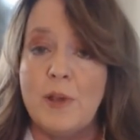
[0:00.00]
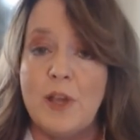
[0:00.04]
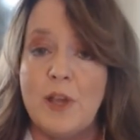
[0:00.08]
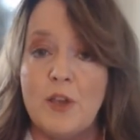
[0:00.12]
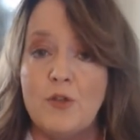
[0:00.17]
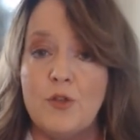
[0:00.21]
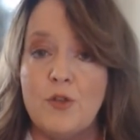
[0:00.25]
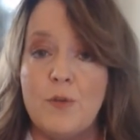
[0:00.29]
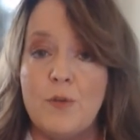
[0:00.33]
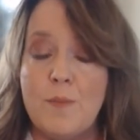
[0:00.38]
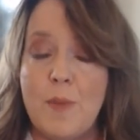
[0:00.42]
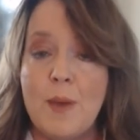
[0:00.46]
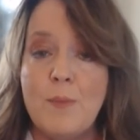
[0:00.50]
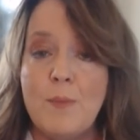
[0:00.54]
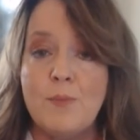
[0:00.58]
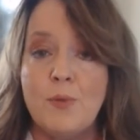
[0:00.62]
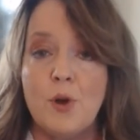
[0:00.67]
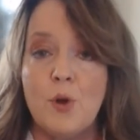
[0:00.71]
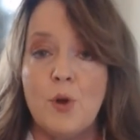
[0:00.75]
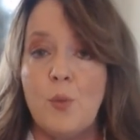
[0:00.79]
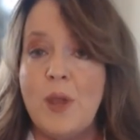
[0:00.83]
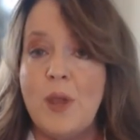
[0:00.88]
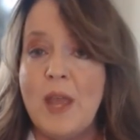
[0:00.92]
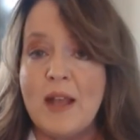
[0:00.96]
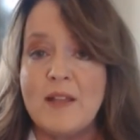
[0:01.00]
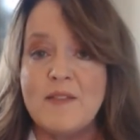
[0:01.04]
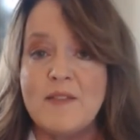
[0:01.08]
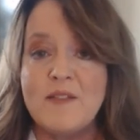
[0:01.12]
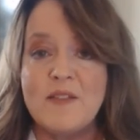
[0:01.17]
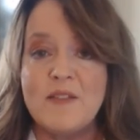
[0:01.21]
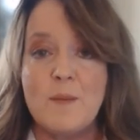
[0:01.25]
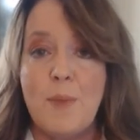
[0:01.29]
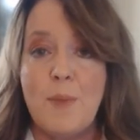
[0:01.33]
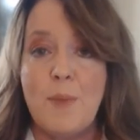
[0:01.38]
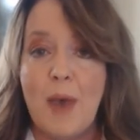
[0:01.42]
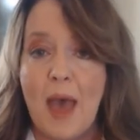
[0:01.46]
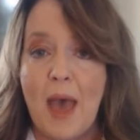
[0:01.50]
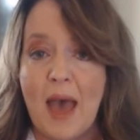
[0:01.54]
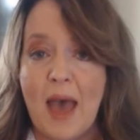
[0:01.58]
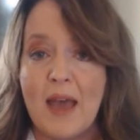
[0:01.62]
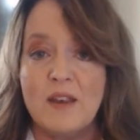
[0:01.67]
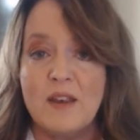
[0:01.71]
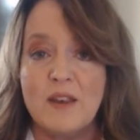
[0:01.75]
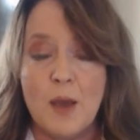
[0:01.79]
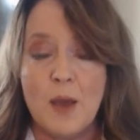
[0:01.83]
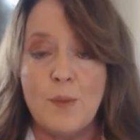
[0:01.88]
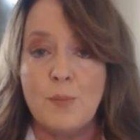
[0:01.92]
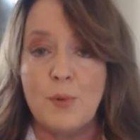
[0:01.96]
Because remember, we had some bad
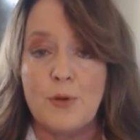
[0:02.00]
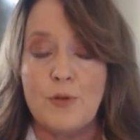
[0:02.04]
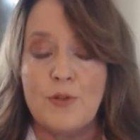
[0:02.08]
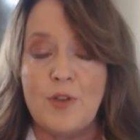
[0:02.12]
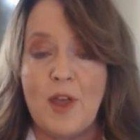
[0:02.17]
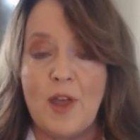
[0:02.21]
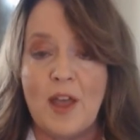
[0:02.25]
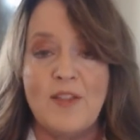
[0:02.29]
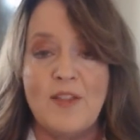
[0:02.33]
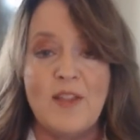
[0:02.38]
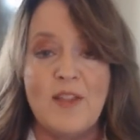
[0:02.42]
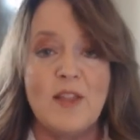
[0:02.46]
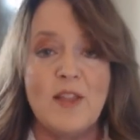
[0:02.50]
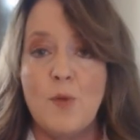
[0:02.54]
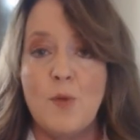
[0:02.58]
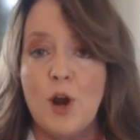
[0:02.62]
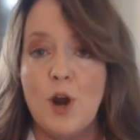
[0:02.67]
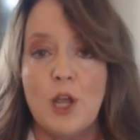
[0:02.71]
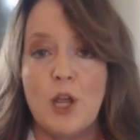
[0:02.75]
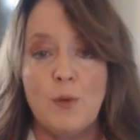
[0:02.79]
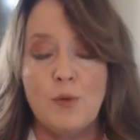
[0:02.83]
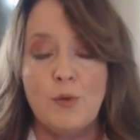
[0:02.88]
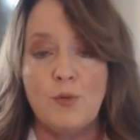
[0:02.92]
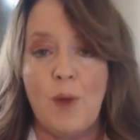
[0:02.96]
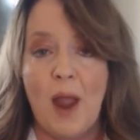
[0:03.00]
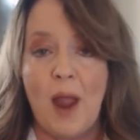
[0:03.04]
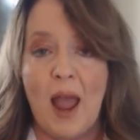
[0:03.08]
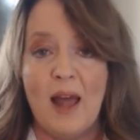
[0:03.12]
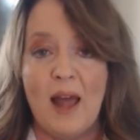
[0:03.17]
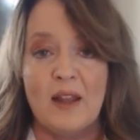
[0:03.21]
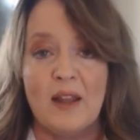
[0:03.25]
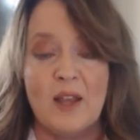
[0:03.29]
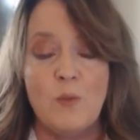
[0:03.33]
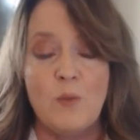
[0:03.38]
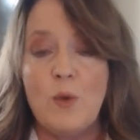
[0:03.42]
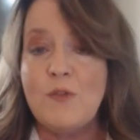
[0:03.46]
numbers, and then the market would rally.